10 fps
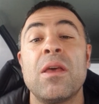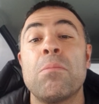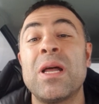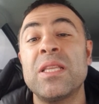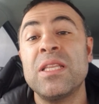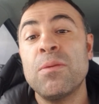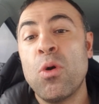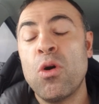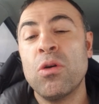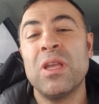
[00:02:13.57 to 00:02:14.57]
but in
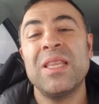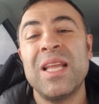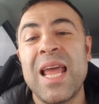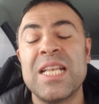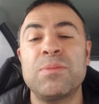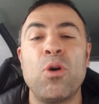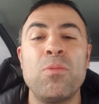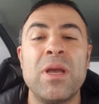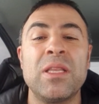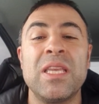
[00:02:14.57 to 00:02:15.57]
the last
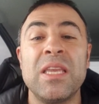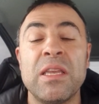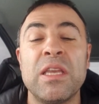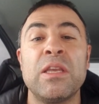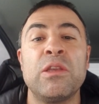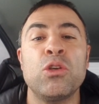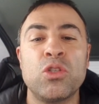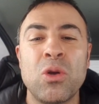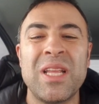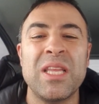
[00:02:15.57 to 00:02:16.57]
moment, you
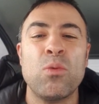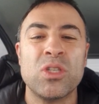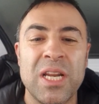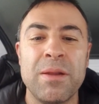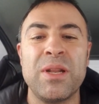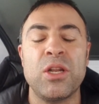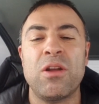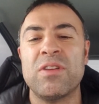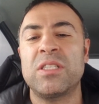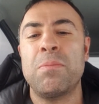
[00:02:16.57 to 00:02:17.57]
saw that he was a little bit
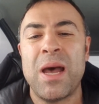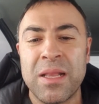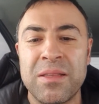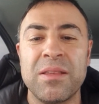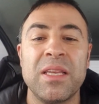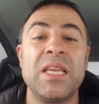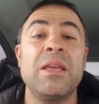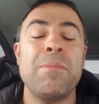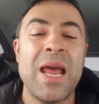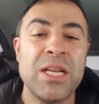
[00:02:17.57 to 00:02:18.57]
nervous, but
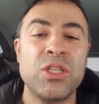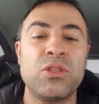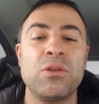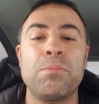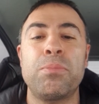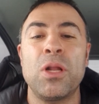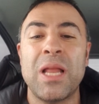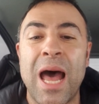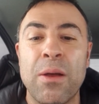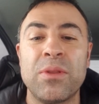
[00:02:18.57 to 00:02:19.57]
he managed to pull
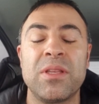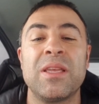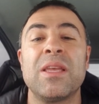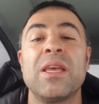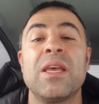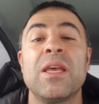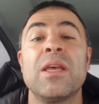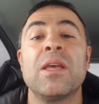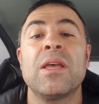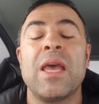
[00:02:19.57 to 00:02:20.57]
up
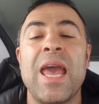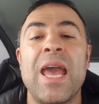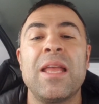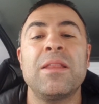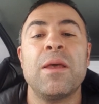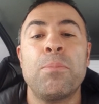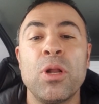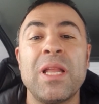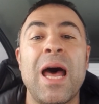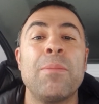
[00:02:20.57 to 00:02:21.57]

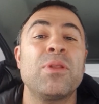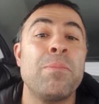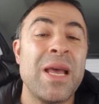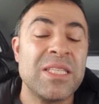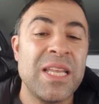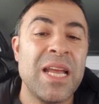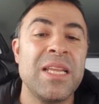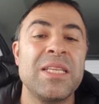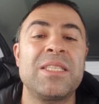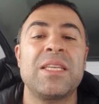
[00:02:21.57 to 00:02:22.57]
the best
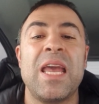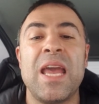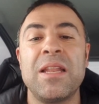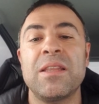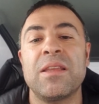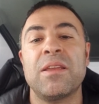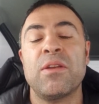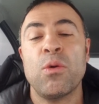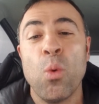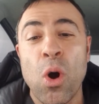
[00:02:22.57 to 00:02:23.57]
tennis and
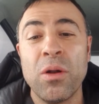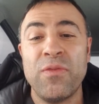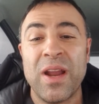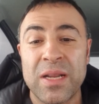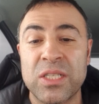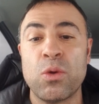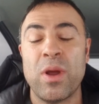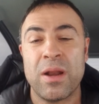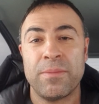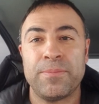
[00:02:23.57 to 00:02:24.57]
won fair and
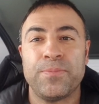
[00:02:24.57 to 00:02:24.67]
square.